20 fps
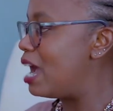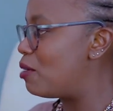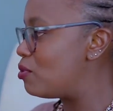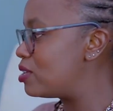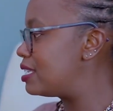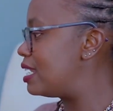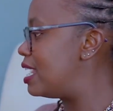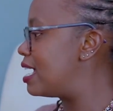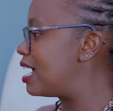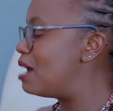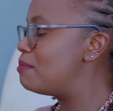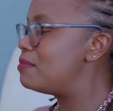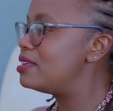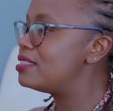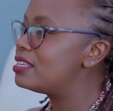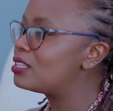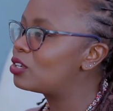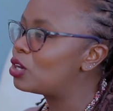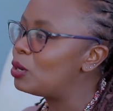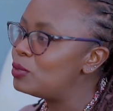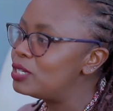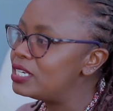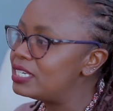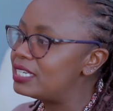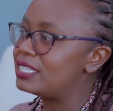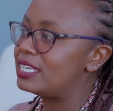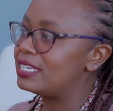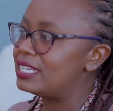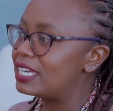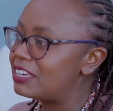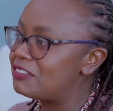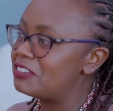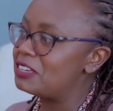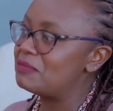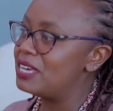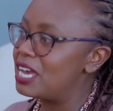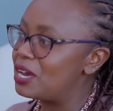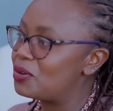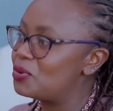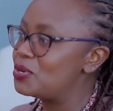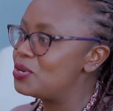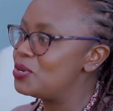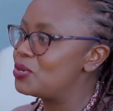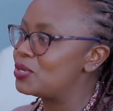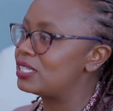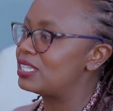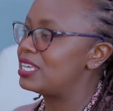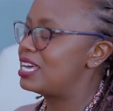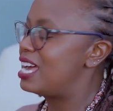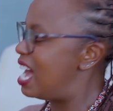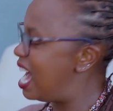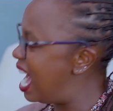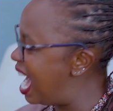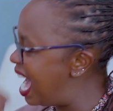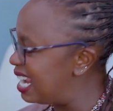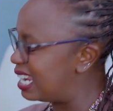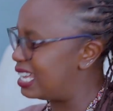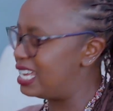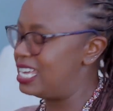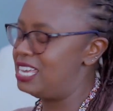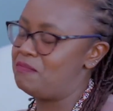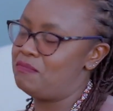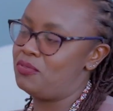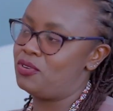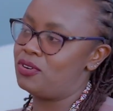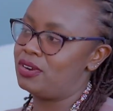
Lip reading: I was like, I mean, this community that are giving me a kudos, I'll keep